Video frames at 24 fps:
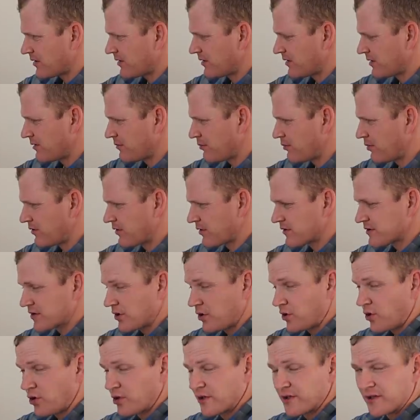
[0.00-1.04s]
the, the, there's a
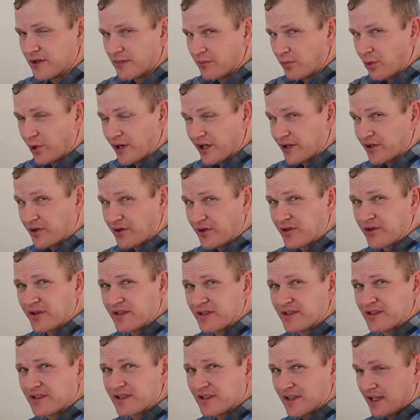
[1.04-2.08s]
hole in the boiler
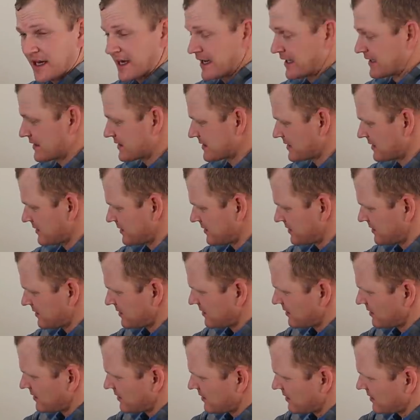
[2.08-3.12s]
lines.
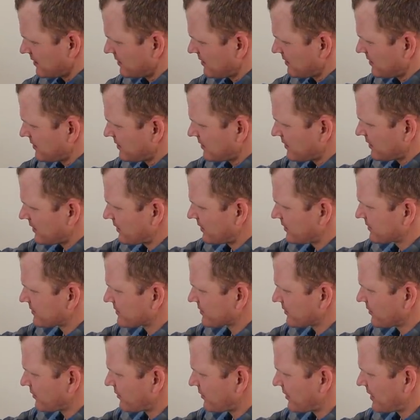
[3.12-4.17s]
And
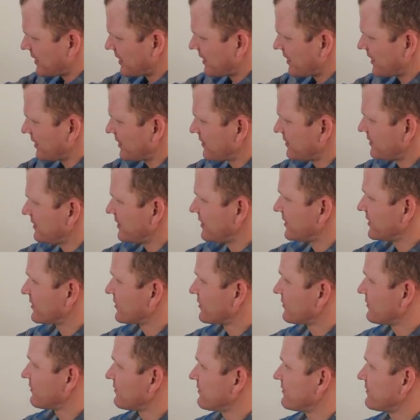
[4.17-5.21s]
so I need
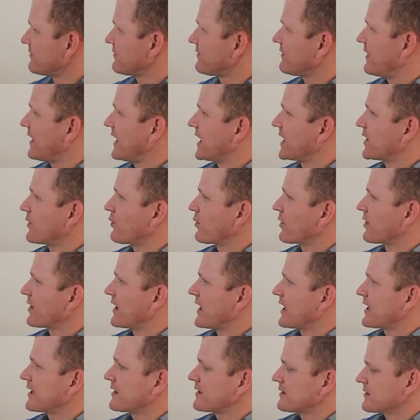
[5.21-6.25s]
to find where
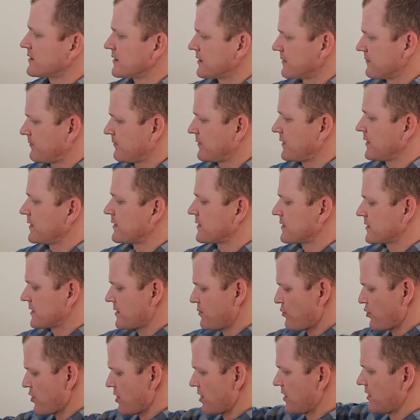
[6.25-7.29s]
that is. It's
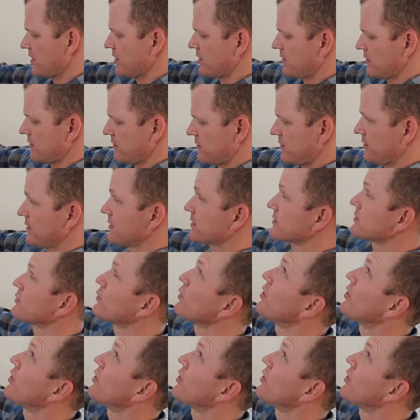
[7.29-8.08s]
somewhere in this